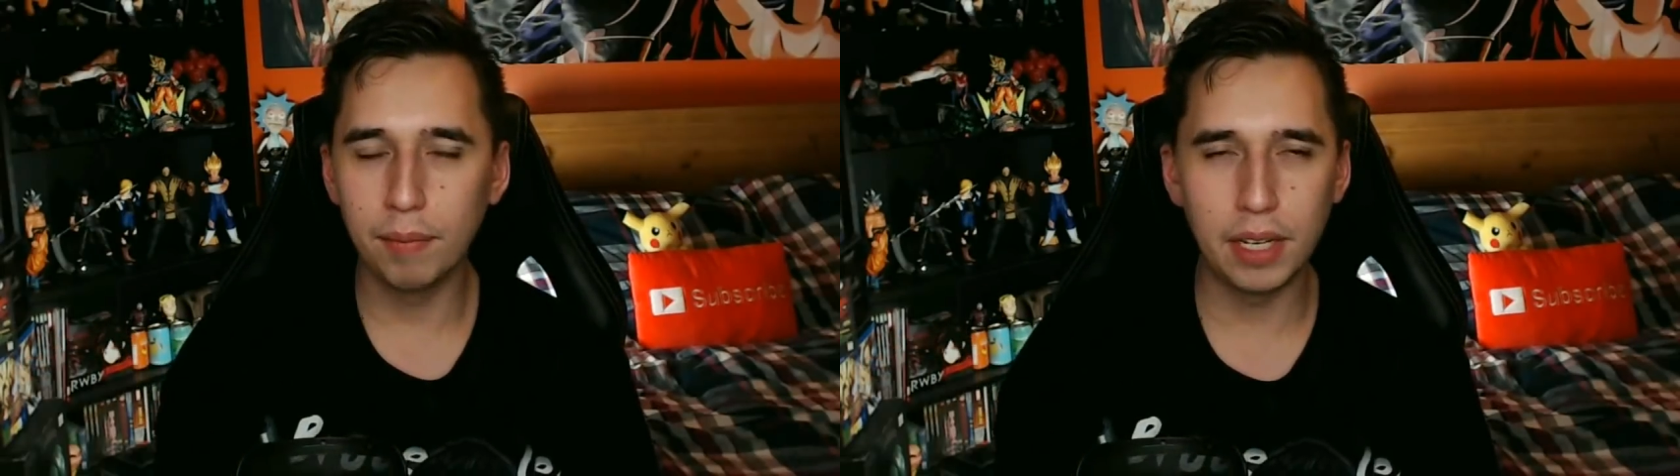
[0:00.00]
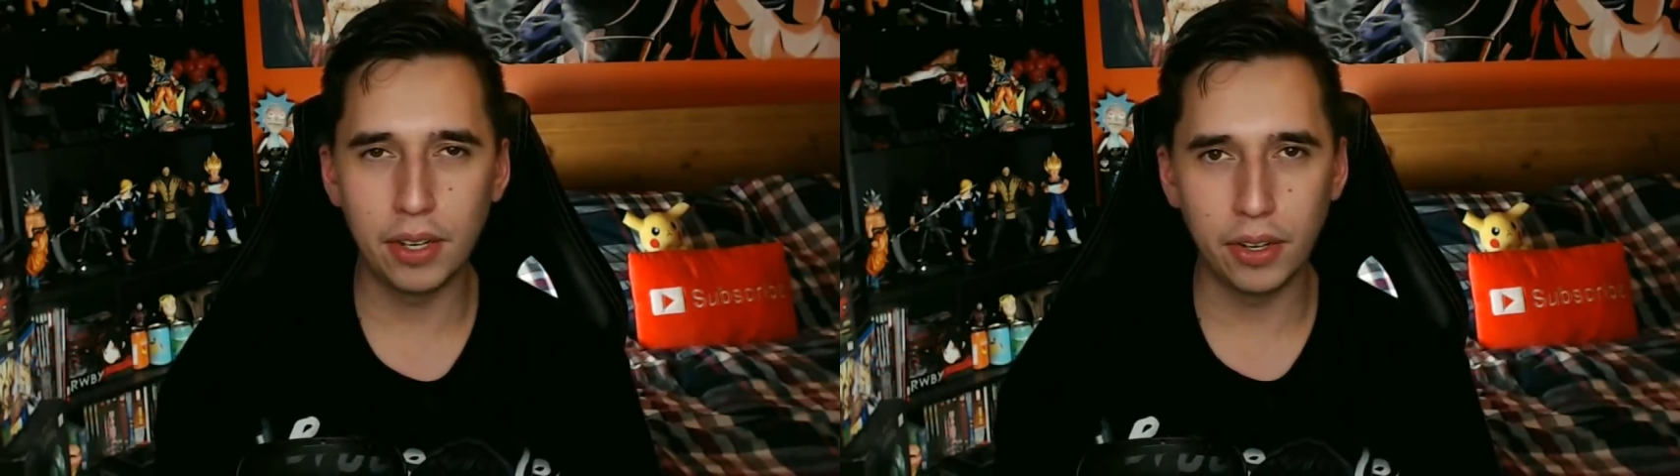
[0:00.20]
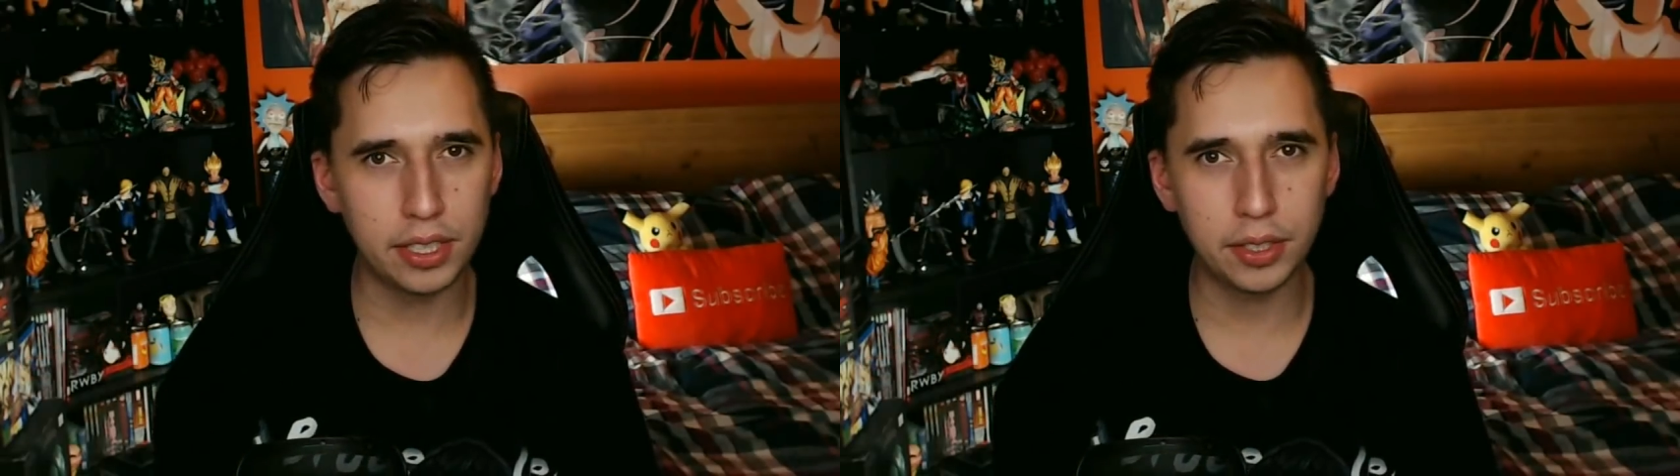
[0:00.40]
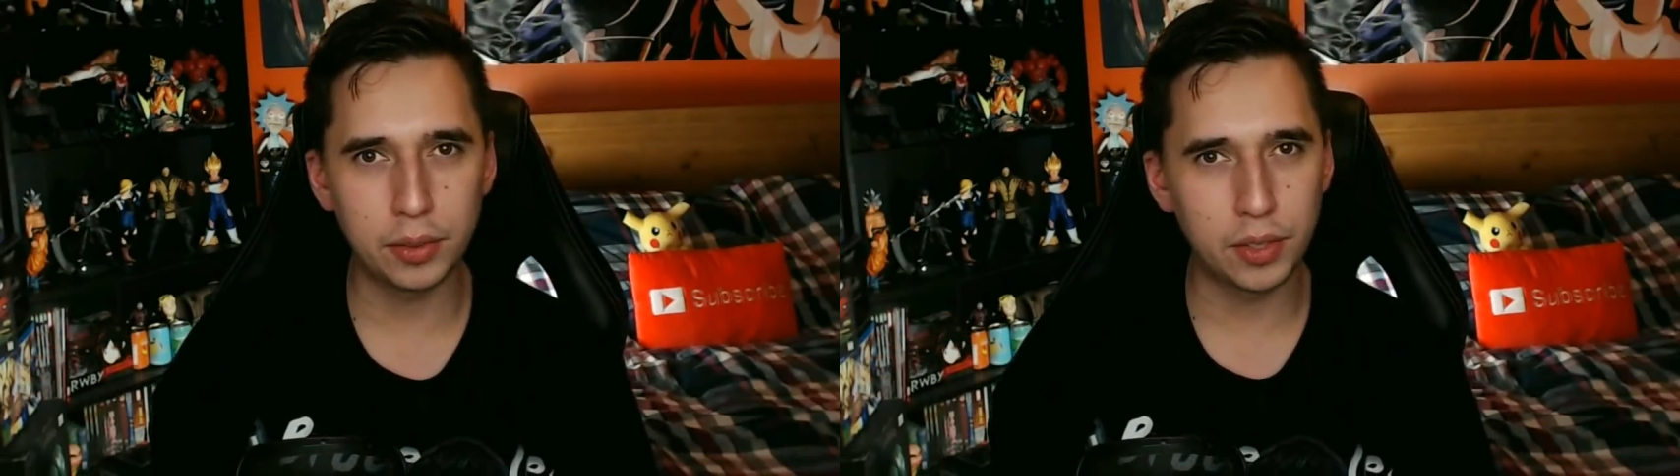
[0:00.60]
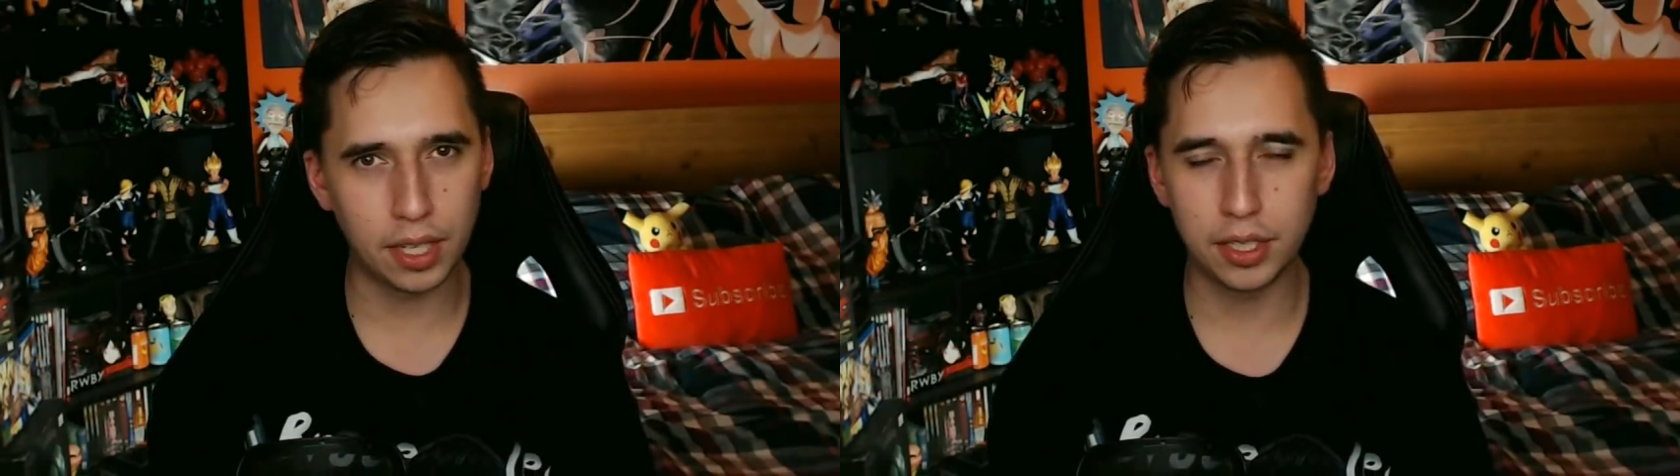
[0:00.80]

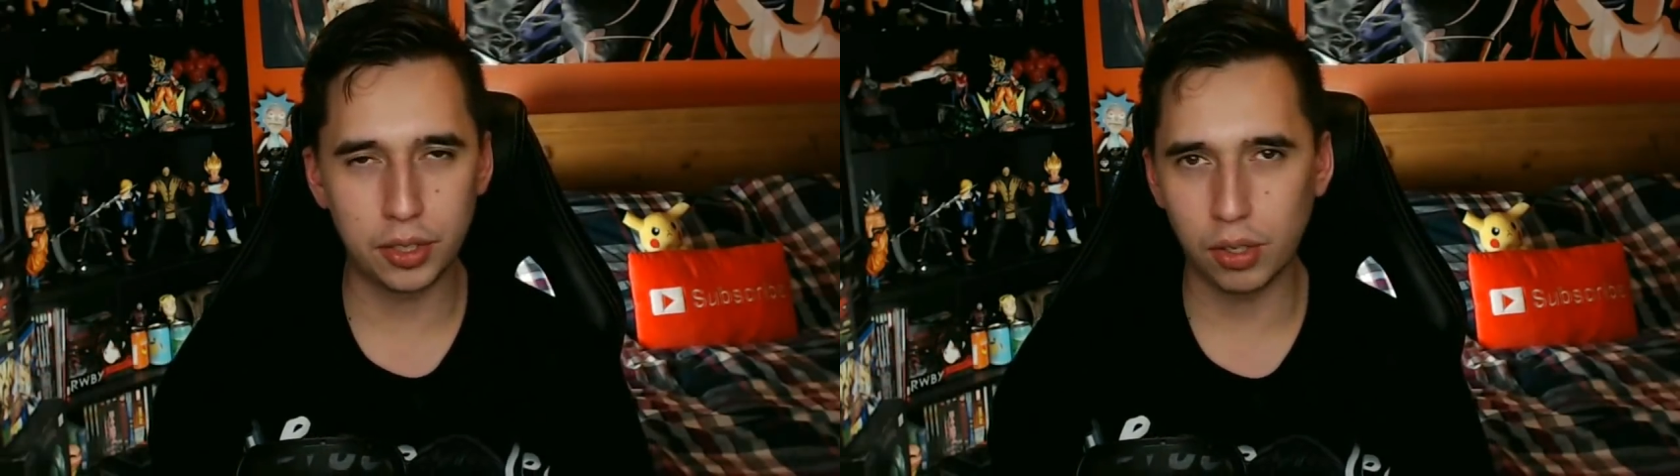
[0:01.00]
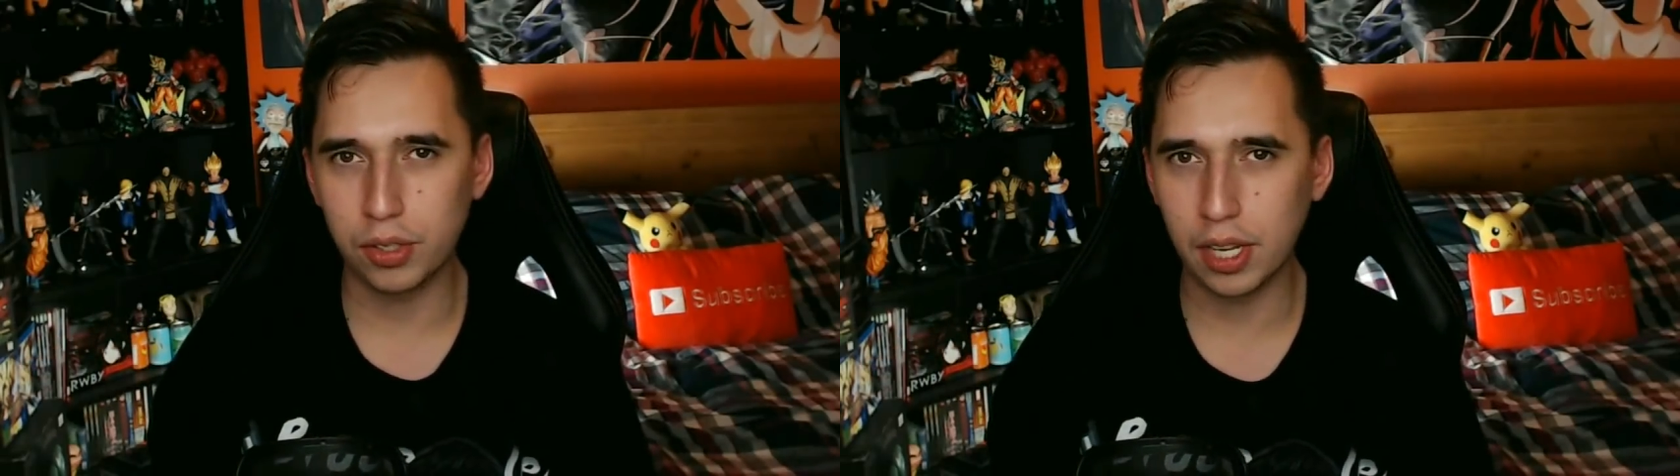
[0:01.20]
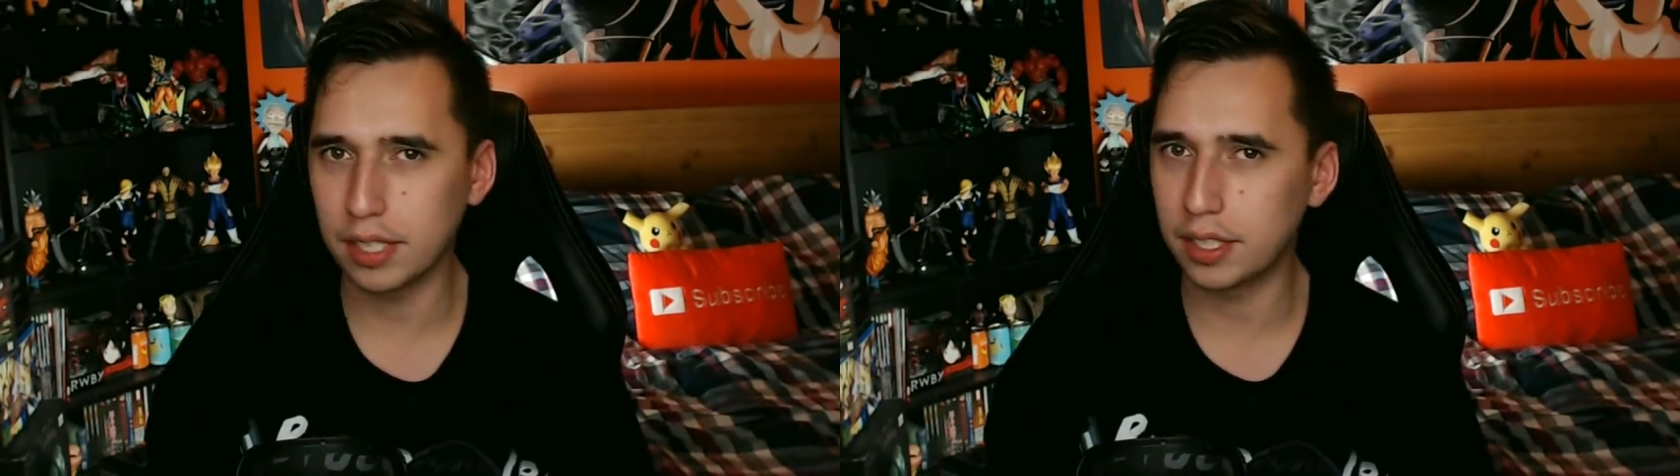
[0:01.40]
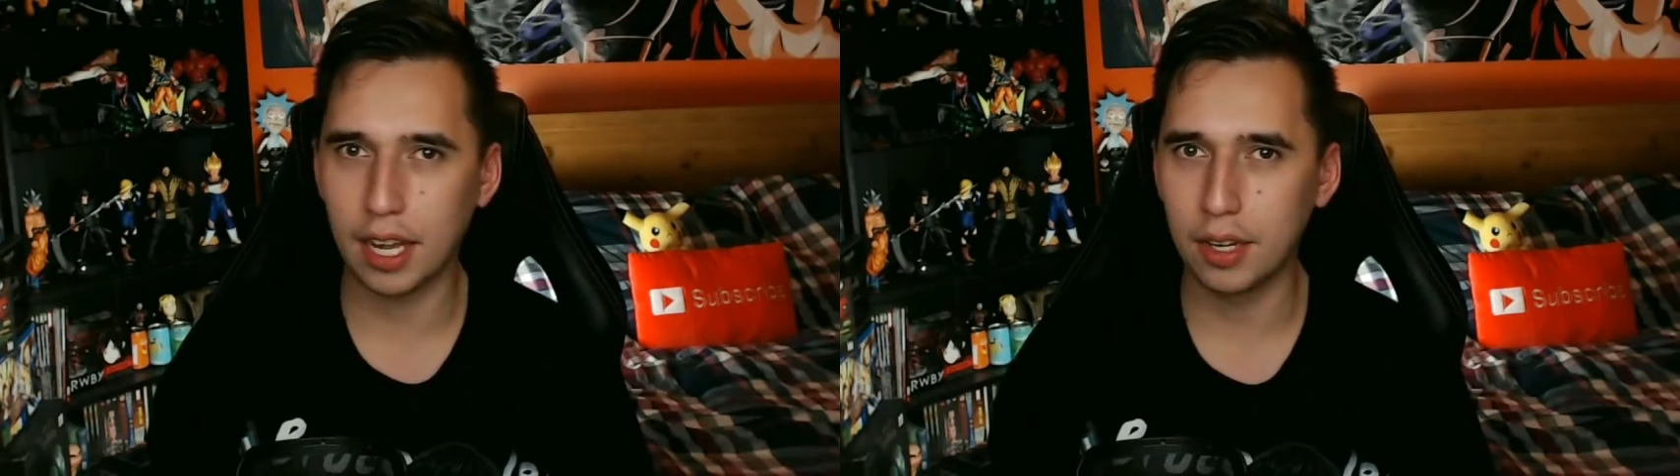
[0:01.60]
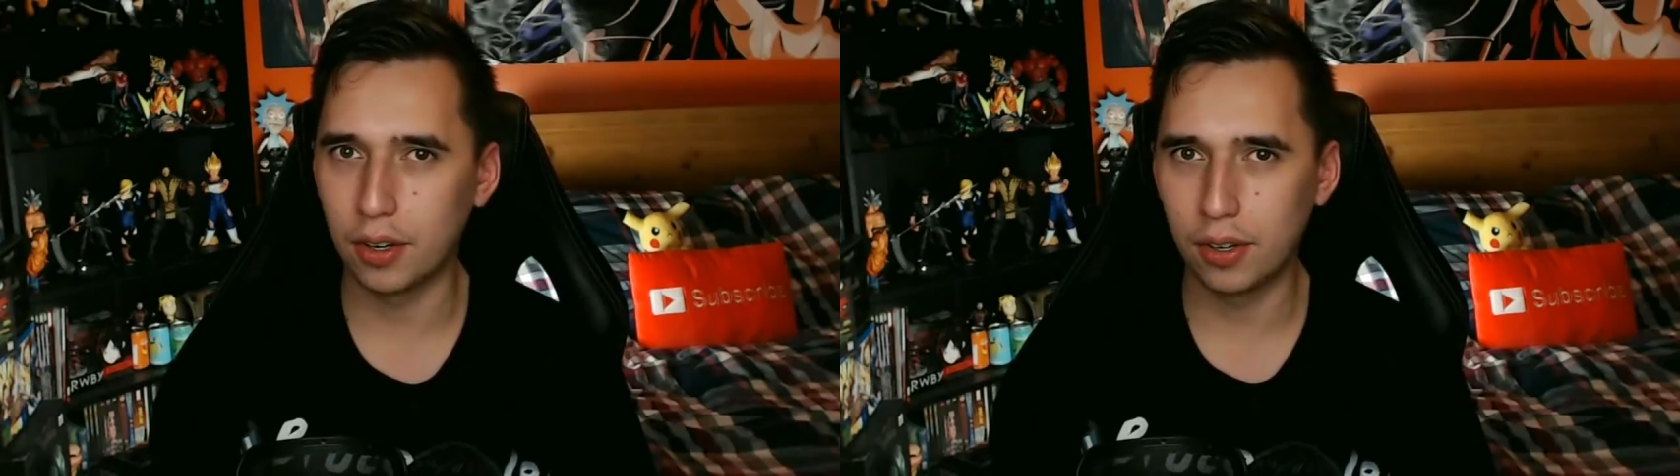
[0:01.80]
Meliodas was on the search to
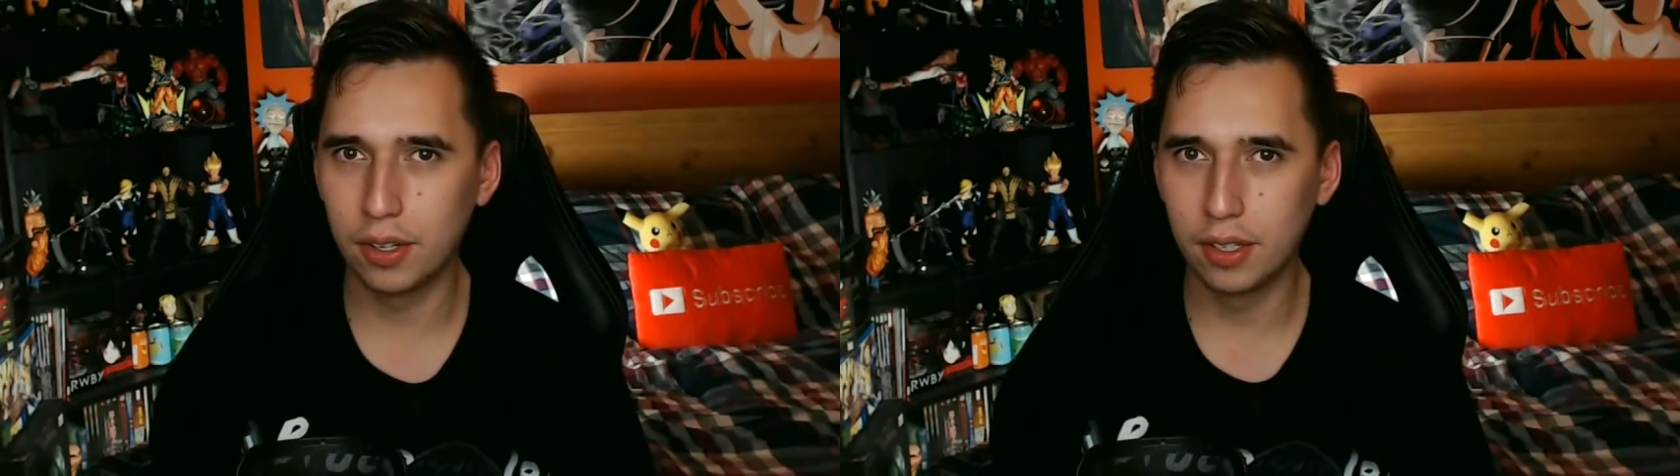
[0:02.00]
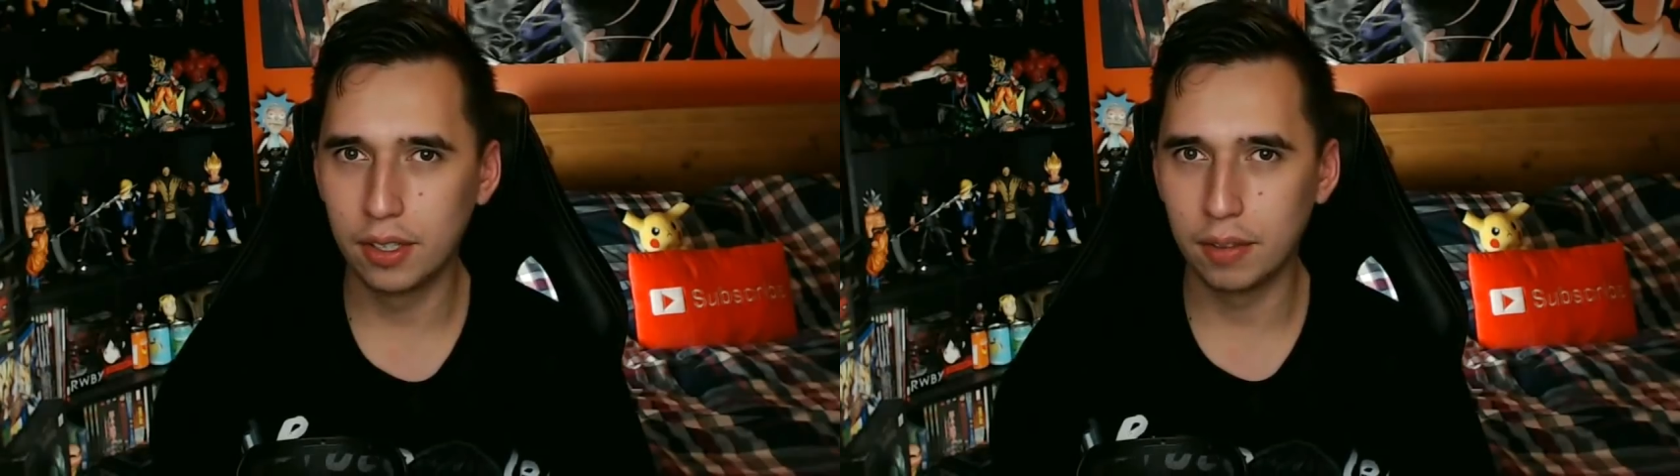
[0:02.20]
Escanor.